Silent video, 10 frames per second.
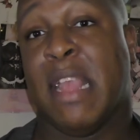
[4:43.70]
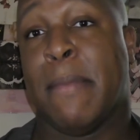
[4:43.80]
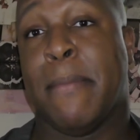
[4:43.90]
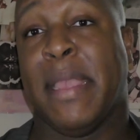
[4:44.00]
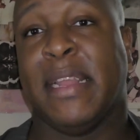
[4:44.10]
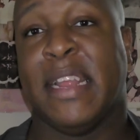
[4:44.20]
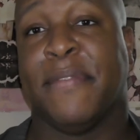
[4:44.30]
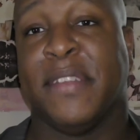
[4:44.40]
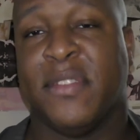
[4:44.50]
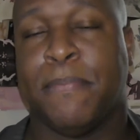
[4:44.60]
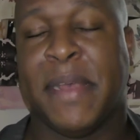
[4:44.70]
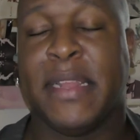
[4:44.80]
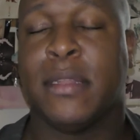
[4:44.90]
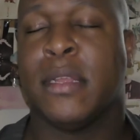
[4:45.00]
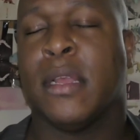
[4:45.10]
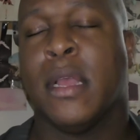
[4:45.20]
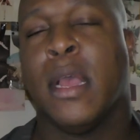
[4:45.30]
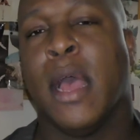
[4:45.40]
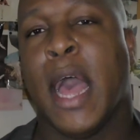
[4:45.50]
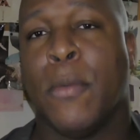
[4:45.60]
might make a difference. But
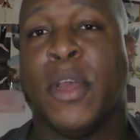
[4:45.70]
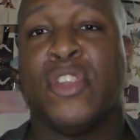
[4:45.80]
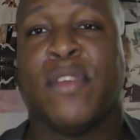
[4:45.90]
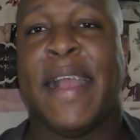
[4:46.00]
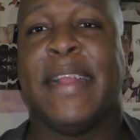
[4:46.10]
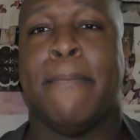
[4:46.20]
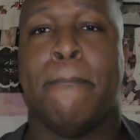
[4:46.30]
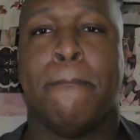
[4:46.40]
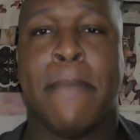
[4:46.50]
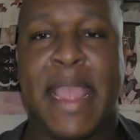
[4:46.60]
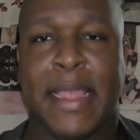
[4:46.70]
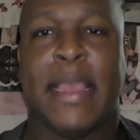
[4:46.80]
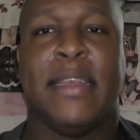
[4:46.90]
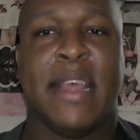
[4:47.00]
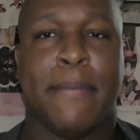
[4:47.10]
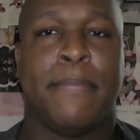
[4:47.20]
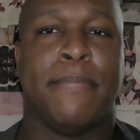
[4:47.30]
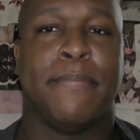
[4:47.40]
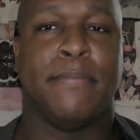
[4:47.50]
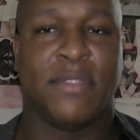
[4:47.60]
I want to try to make enough
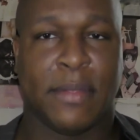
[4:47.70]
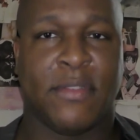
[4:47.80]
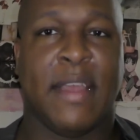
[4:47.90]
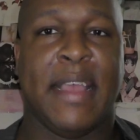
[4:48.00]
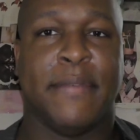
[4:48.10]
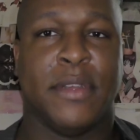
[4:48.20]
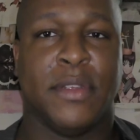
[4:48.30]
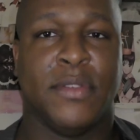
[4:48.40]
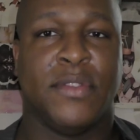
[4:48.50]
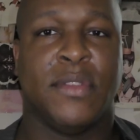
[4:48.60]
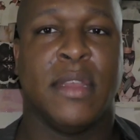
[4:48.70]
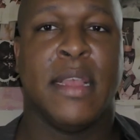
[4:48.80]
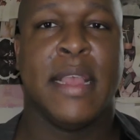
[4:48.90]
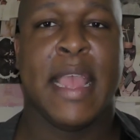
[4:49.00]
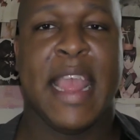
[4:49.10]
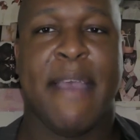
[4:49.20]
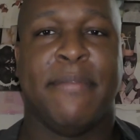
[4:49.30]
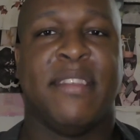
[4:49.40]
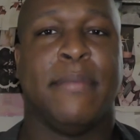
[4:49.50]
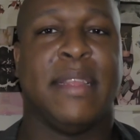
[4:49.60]
subscribers and
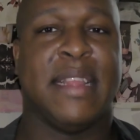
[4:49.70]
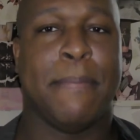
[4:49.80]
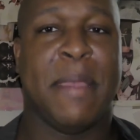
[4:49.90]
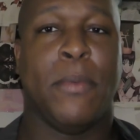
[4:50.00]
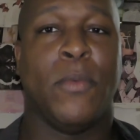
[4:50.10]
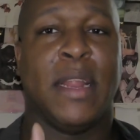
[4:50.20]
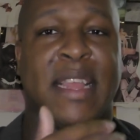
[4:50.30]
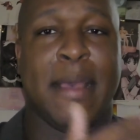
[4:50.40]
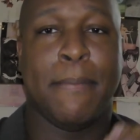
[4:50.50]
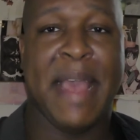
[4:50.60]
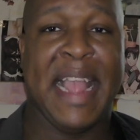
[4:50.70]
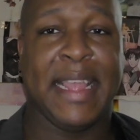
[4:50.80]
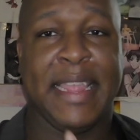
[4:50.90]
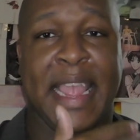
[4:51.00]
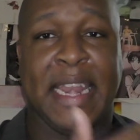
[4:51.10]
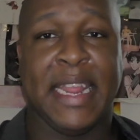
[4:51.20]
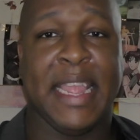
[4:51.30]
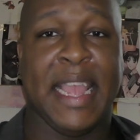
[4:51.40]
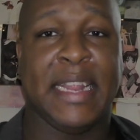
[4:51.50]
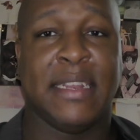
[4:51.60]
have something that people want to come back again and
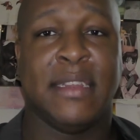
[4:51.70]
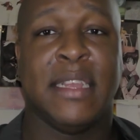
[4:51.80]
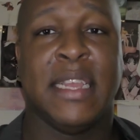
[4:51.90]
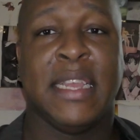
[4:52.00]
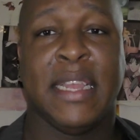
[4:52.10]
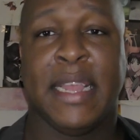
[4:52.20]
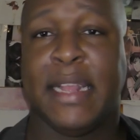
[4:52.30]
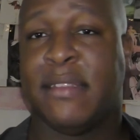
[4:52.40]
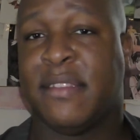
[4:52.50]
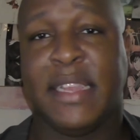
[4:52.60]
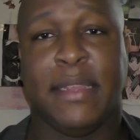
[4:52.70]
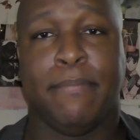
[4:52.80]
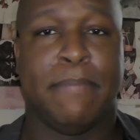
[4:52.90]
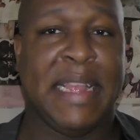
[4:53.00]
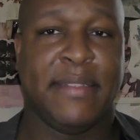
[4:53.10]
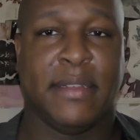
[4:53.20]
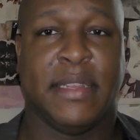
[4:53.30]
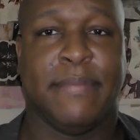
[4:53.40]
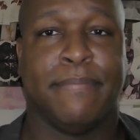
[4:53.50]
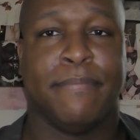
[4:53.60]
again and see,
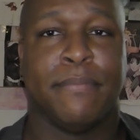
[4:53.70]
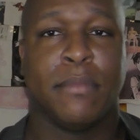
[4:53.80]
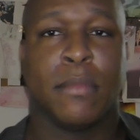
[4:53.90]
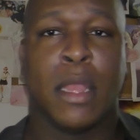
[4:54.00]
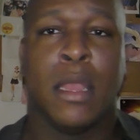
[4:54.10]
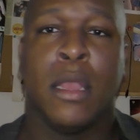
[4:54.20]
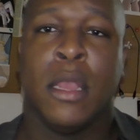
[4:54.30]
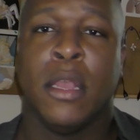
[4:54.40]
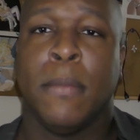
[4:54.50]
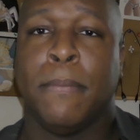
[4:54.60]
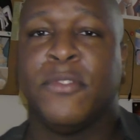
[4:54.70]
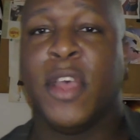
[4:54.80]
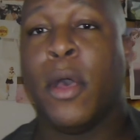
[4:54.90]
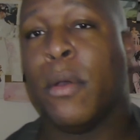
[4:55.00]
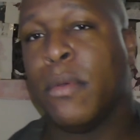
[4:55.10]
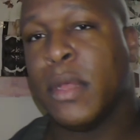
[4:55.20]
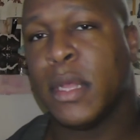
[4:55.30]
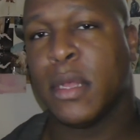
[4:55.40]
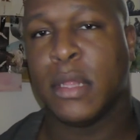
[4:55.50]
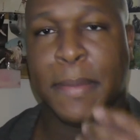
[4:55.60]
basically. So,
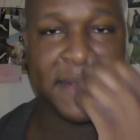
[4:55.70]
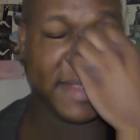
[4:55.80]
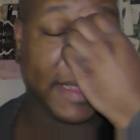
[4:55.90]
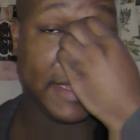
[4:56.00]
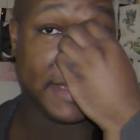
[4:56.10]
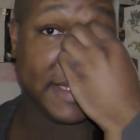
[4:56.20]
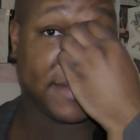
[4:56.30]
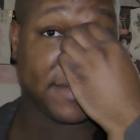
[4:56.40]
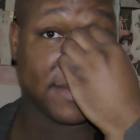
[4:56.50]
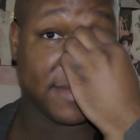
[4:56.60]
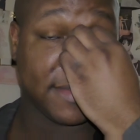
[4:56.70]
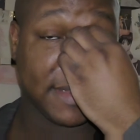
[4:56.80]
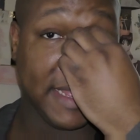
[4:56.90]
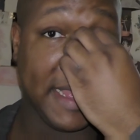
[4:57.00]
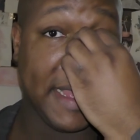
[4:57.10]
let me tell you this.